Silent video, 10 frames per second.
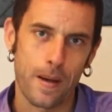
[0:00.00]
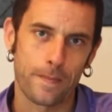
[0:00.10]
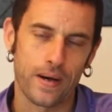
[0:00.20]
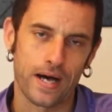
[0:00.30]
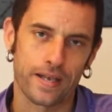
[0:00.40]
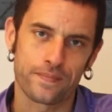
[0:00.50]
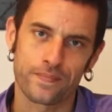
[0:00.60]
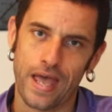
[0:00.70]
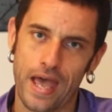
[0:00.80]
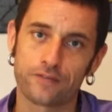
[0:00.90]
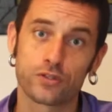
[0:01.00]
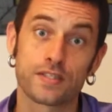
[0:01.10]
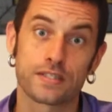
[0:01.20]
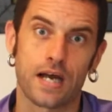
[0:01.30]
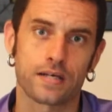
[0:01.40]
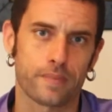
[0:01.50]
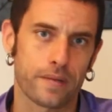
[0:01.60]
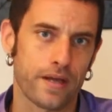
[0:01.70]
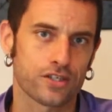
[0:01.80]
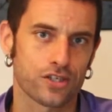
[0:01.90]
But I have to start by
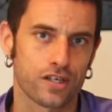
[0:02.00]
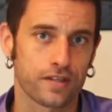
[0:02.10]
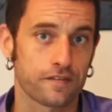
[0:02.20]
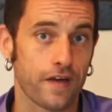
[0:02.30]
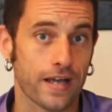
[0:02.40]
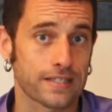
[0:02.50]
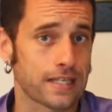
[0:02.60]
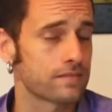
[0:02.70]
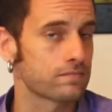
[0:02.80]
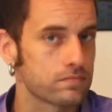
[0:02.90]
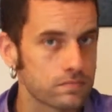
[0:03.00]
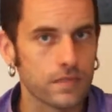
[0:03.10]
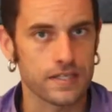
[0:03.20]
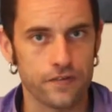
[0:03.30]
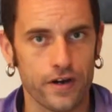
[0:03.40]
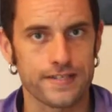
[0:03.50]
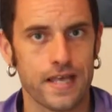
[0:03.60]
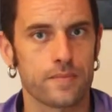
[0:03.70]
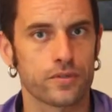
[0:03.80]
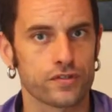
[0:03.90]
mentioning the fact that, as far as
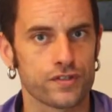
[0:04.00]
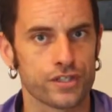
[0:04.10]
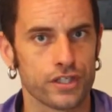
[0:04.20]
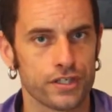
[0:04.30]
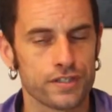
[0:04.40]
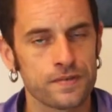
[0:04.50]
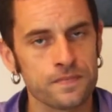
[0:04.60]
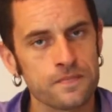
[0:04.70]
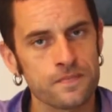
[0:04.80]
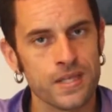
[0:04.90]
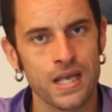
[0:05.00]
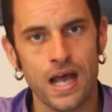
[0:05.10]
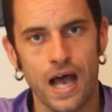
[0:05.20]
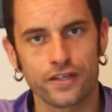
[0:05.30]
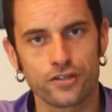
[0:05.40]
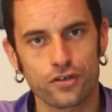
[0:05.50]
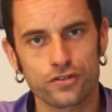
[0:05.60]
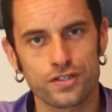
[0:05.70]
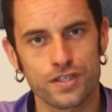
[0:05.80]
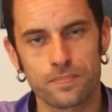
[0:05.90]
I am concerned, I
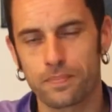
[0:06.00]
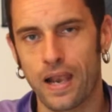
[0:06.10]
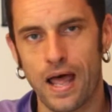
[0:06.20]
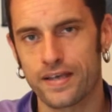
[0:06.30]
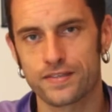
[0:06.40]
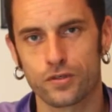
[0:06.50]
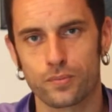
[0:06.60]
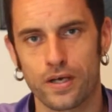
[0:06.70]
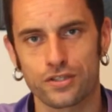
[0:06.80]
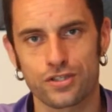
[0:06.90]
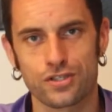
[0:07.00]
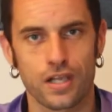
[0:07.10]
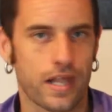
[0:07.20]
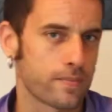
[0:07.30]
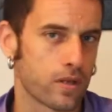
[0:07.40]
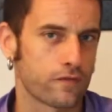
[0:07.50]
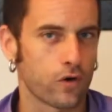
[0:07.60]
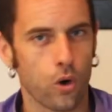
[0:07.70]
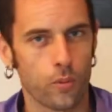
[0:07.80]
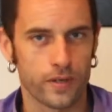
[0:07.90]
don't apply so much the label of
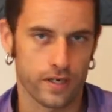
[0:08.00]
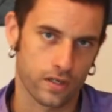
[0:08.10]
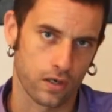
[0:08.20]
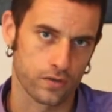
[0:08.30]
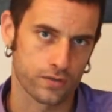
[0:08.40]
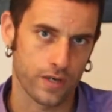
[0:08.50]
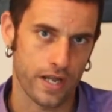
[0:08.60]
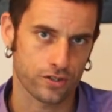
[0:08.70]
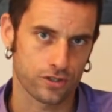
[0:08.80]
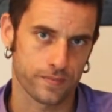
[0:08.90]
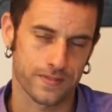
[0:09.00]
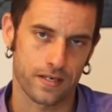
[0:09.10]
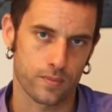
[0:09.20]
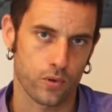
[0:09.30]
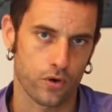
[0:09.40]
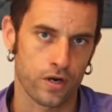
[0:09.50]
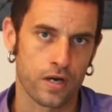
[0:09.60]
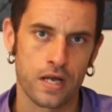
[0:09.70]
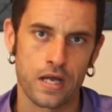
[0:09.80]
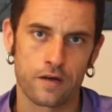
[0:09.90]
open and closed relationships anymore,
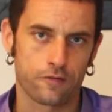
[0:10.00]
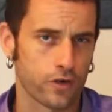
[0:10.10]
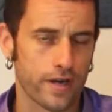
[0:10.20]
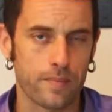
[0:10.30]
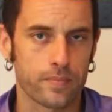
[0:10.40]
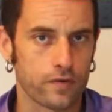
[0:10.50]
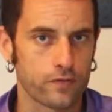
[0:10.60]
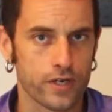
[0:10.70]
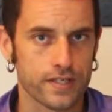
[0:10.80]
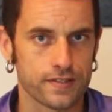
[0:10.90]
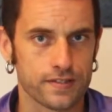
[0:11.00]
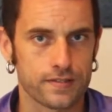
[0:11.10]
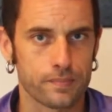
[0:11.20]
for a number of reasons.